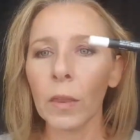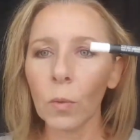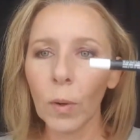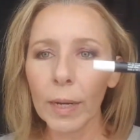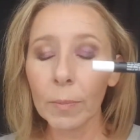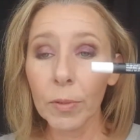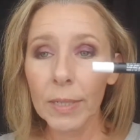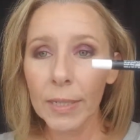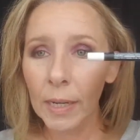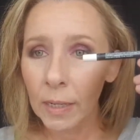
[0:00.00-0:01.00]
The white
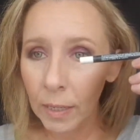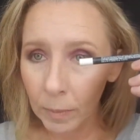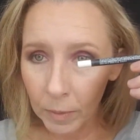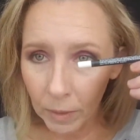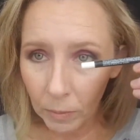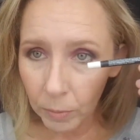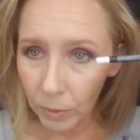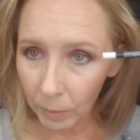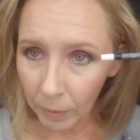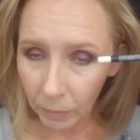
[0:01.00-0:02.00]
pristine, I'm gonna
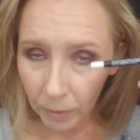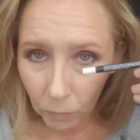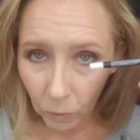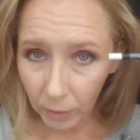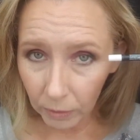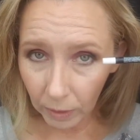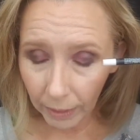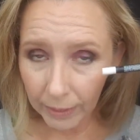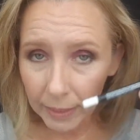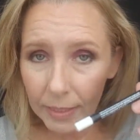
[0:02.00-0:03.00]
put on my
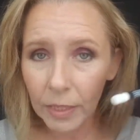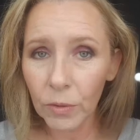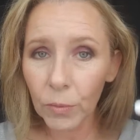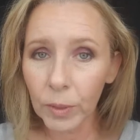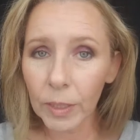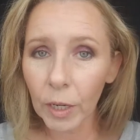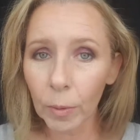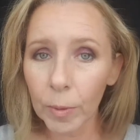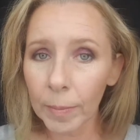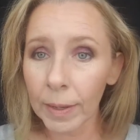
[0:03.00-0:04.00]
waterline. That's gonna really
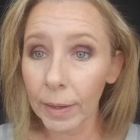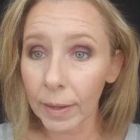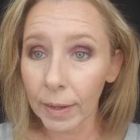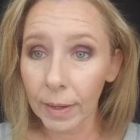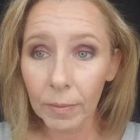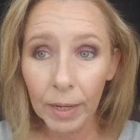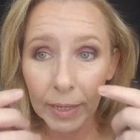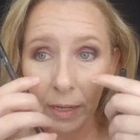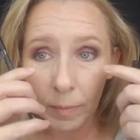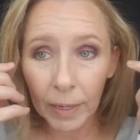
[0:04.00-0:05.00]
open my eye. Right
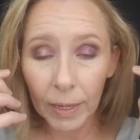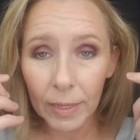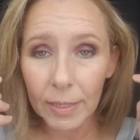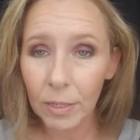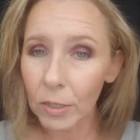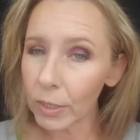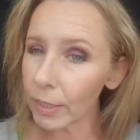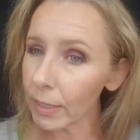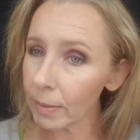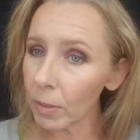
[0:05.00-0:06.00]
now, my eyes are
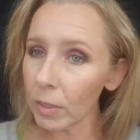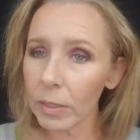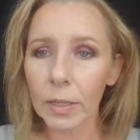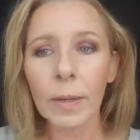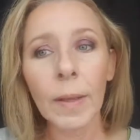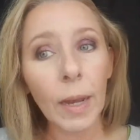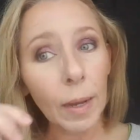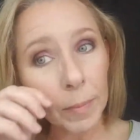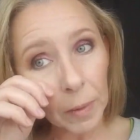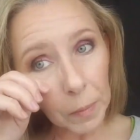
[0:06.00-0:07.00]
looking smaller.
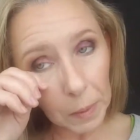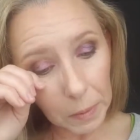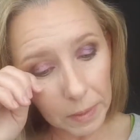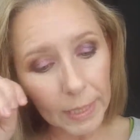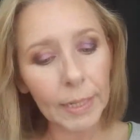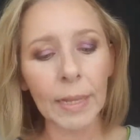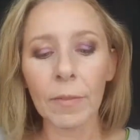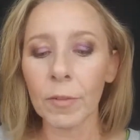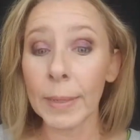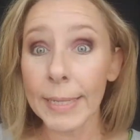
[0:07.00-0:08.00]
I'm not really digging
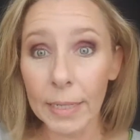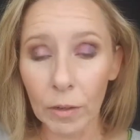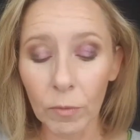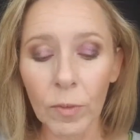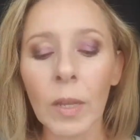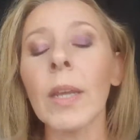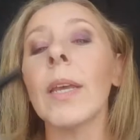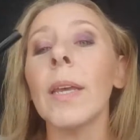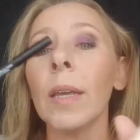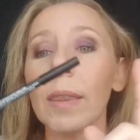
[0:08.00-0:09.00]
that for myself.
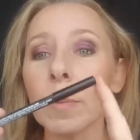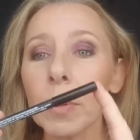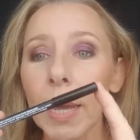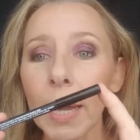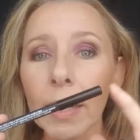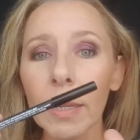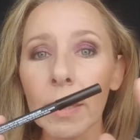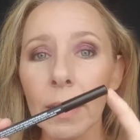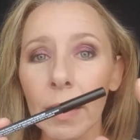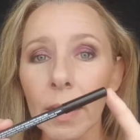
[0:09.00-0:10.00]
The black
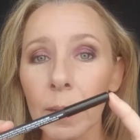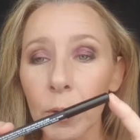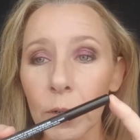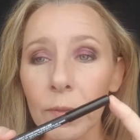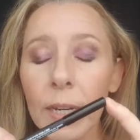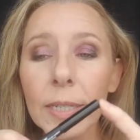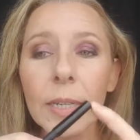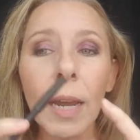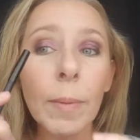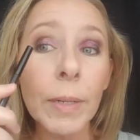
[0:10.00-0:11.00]
in perfect,
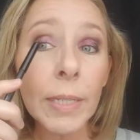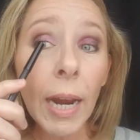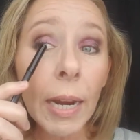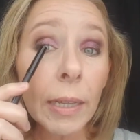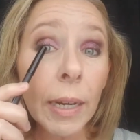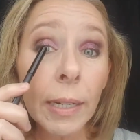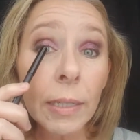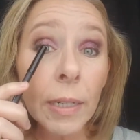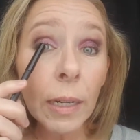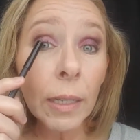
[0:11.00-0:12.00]
I'm gonna tightline, and
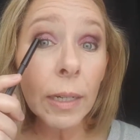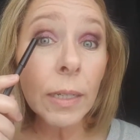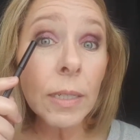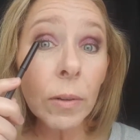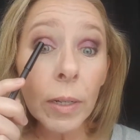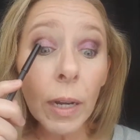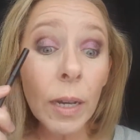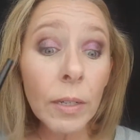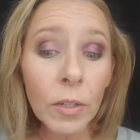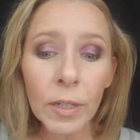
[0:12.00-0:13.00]
tightlining is going
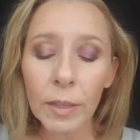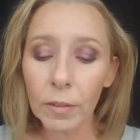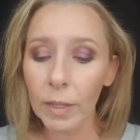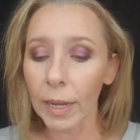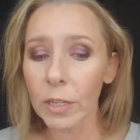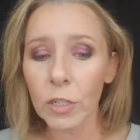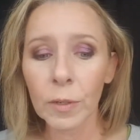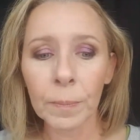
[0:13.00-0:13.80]
underneath your lash.